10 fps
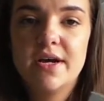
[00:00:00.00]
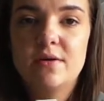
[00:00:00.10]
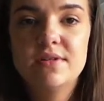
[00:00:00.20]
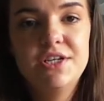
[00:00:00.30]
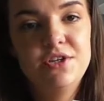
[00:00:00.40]
I
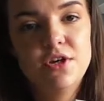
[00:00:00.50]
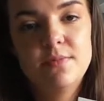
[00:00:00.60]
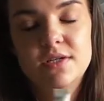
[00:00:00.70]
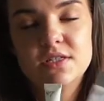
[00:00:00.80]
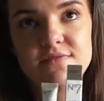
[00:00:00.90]
will let you know
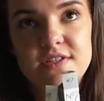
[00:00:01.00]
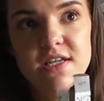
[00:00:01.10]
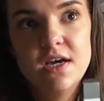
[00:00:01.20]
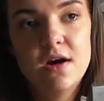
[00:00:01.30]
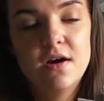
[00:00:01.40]
because
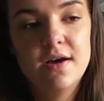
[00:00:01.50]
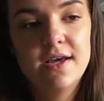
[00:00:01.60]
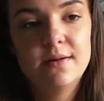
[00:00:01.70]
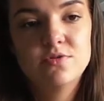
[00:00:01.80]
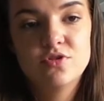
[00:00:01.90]
obviously I
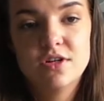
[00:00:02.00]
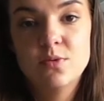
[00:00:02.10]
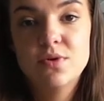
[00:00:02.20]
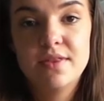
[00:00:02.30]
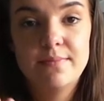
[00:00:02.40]
am struggling
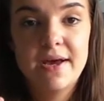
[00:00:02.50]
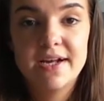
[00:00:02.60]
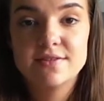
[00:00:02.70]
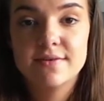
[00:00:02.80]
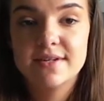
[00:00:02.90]
with the
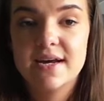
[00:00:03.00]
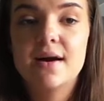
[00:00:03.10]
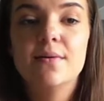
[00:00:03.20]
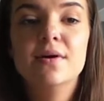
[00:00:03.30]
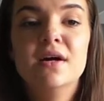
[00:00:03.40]
bags right now.